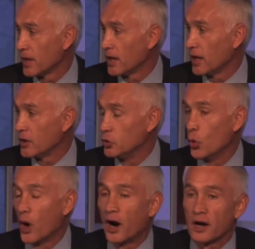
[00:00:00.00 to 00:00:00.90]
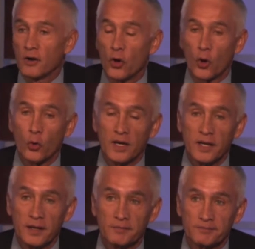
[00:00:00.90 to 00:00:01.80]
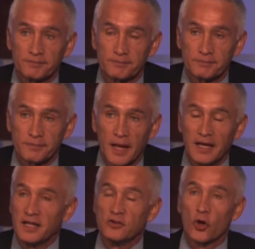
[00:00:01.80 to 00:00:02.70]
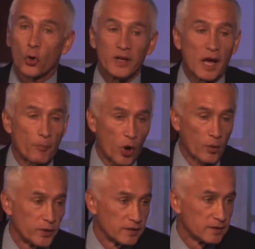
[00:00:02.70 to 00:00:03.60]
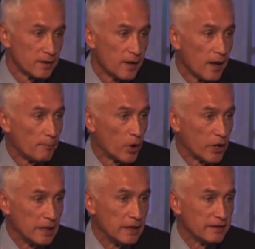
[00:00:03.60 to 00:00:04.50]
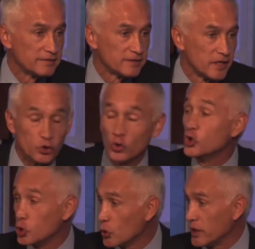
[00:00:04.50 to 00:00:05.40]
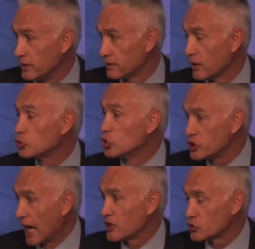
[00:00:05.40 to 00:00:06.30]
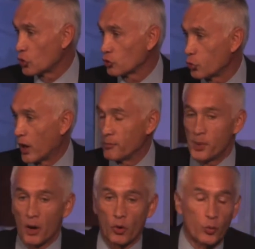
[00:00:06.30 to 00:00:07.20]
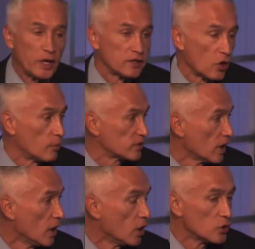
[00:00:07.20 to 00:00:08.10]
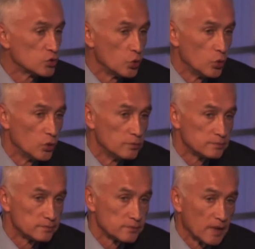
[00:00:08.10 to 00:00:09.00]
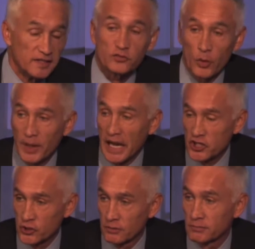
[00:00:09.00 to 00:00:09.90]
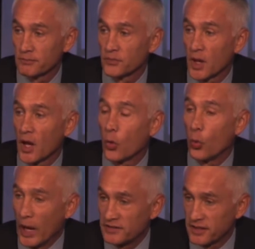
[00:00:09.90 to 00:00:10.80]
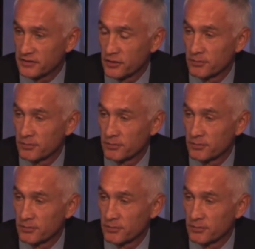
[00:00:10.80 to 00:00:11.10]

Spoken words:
you are it's not only appropriate, but it is your duty to challenge those who are in power when it comes to discrimination, racism,